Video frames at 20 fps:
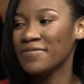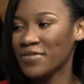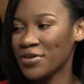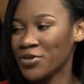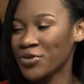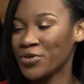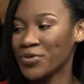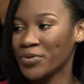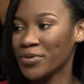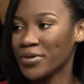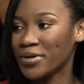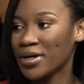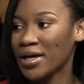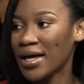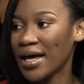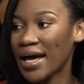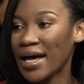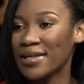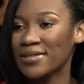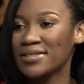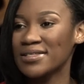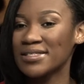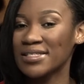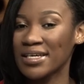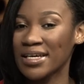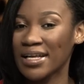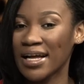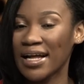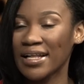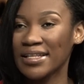in you, and to
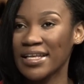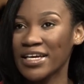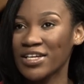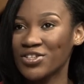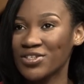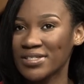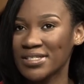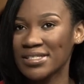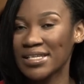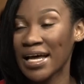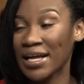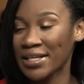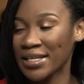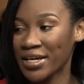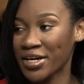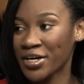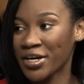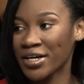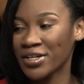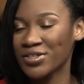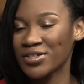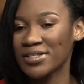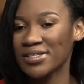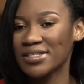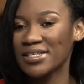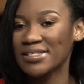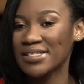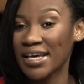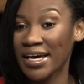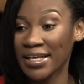say that they just sat there and just
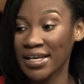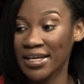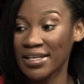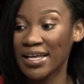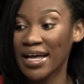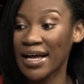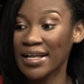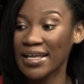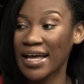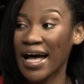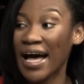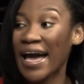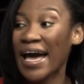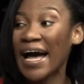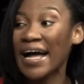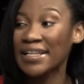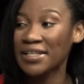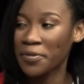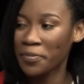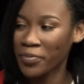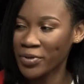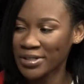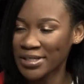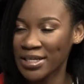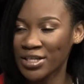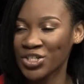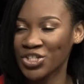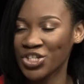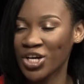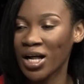decided that I had the
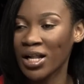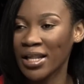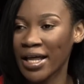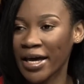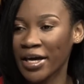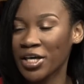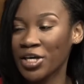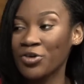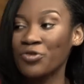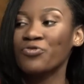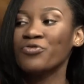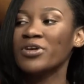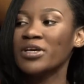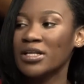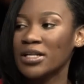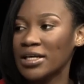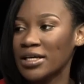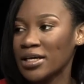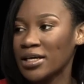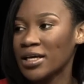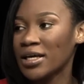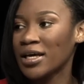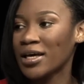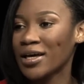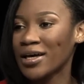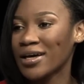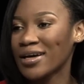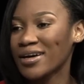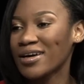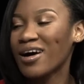potential, like, it really
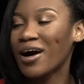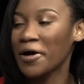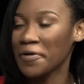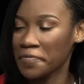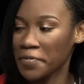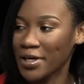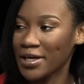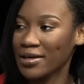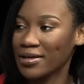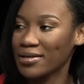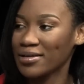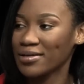got me.